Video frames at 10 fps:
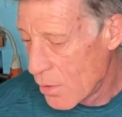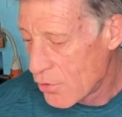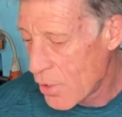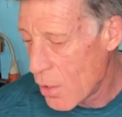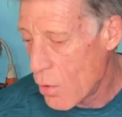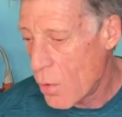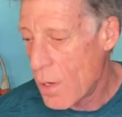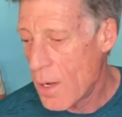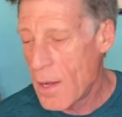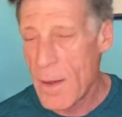so
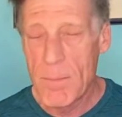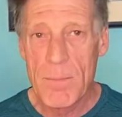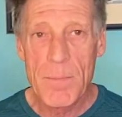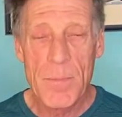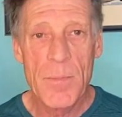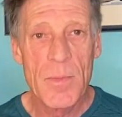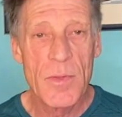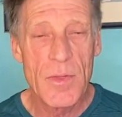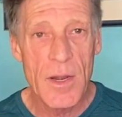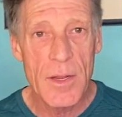
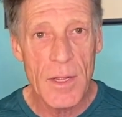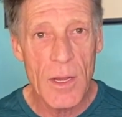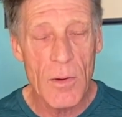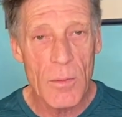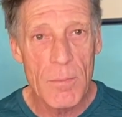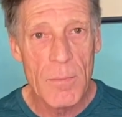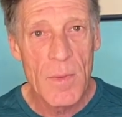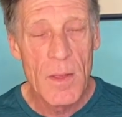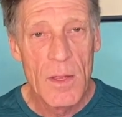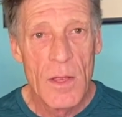there you go.
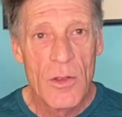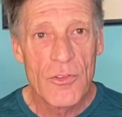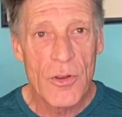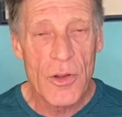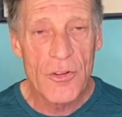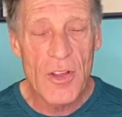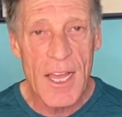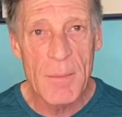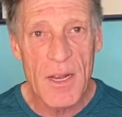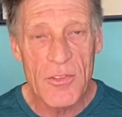So your
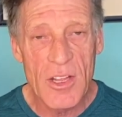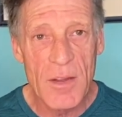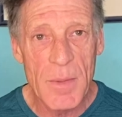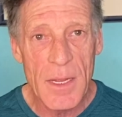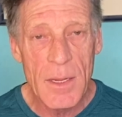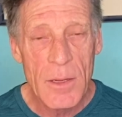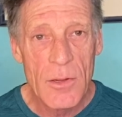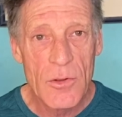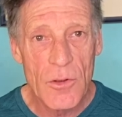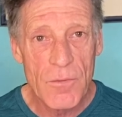assignment is going to be
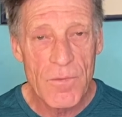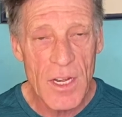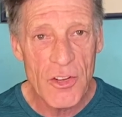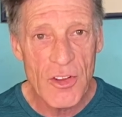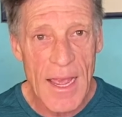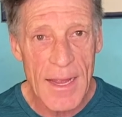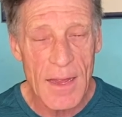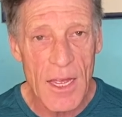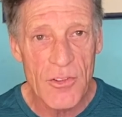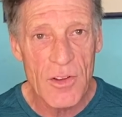to finish
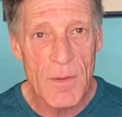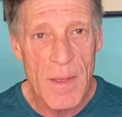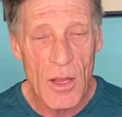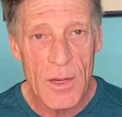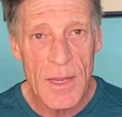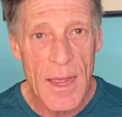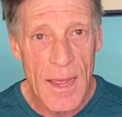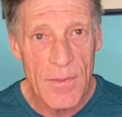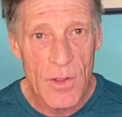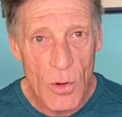analyzing the melody
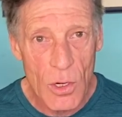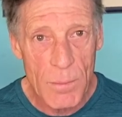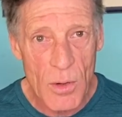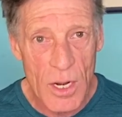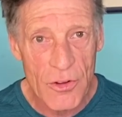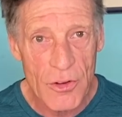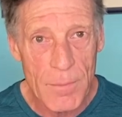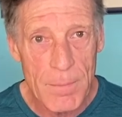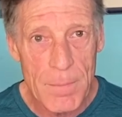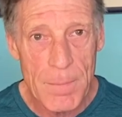and the chord progression.
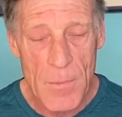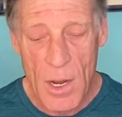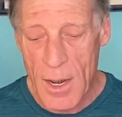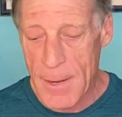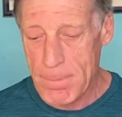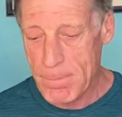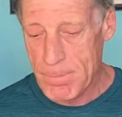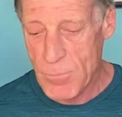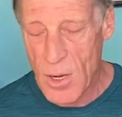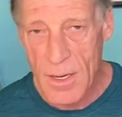All right,
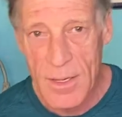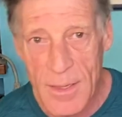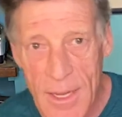talk to you